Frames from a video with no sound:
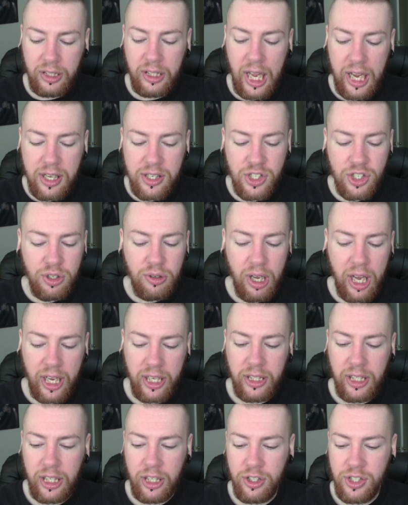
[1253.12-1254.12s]
the last two
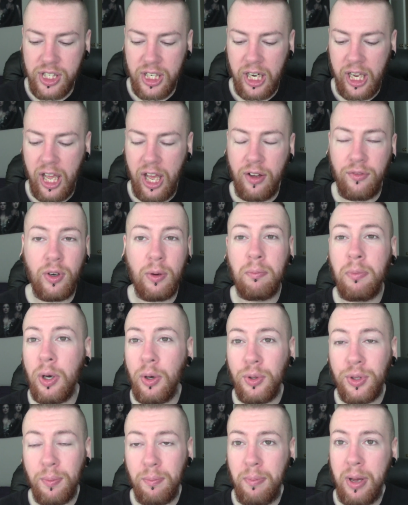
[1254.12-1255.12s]
highlighters that I have are
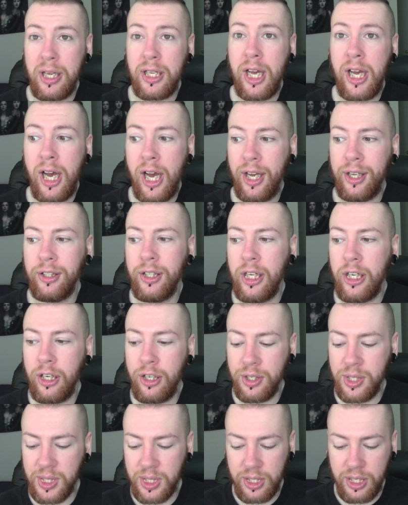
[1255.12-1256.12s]
both Becca
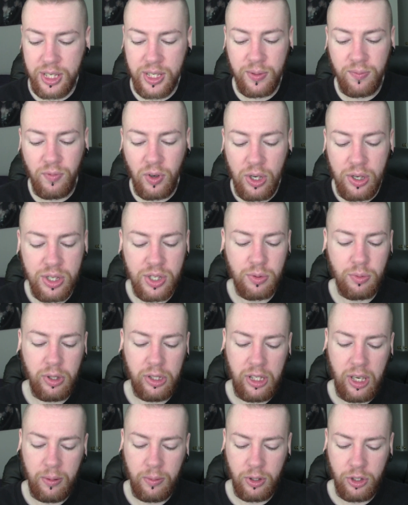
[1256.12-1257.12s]
highlighters. This first
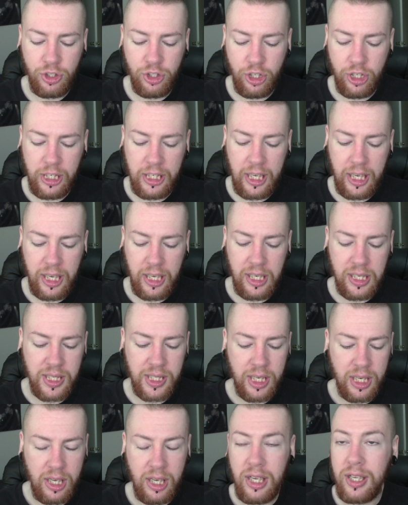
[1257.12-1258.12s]
one that I'm gonna show you
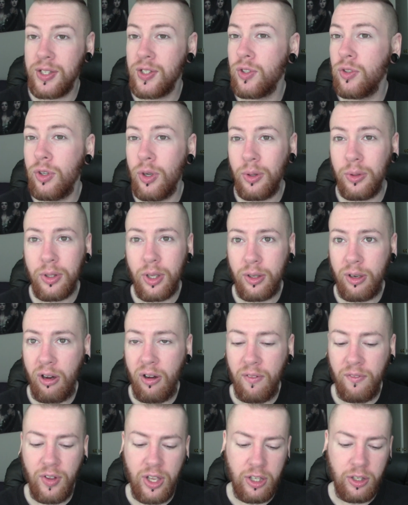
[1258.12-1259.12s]
guys is no
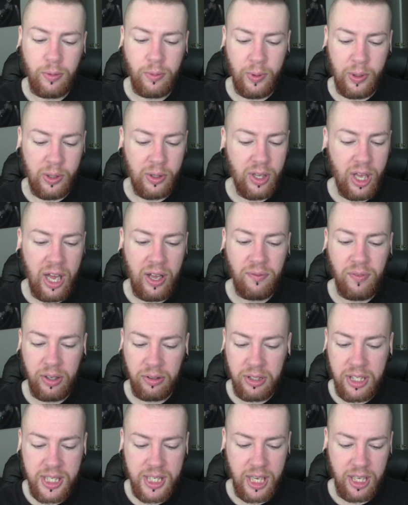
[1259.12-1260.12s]
longer available. I
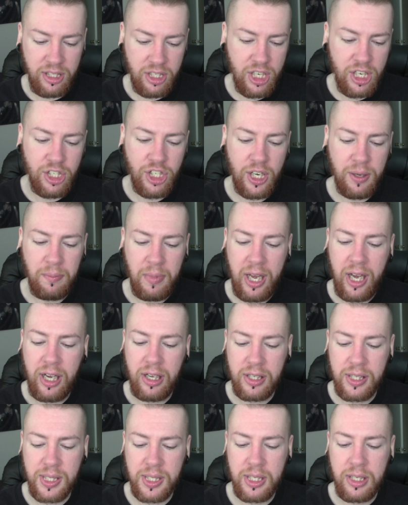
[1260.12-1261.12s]
found this at TJ
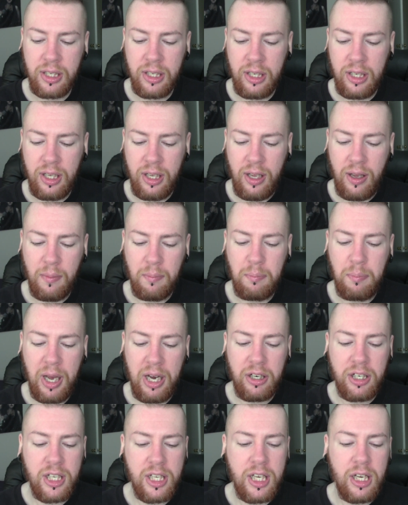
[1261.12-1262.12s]
Maxx
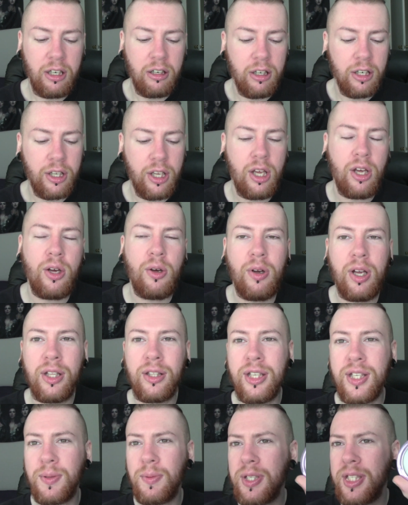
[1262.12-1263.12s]
about a year ago,
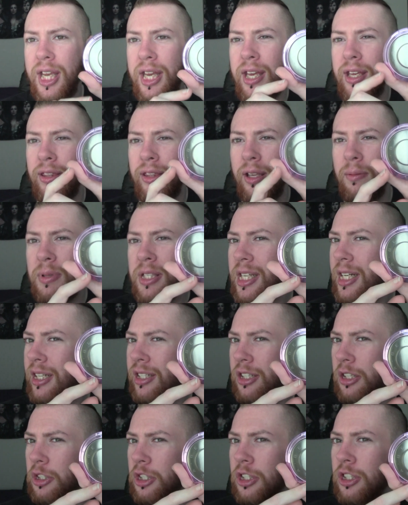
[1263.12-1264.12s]
and this was a limited
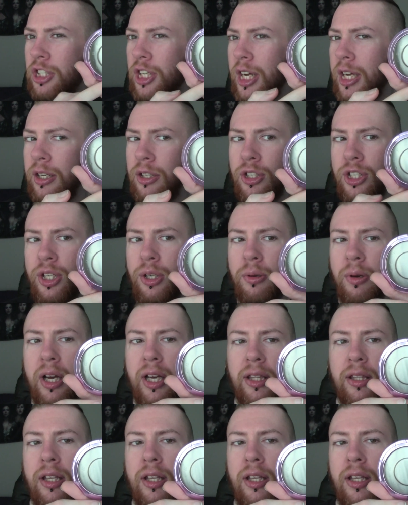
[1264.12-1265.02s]
edition shade too, I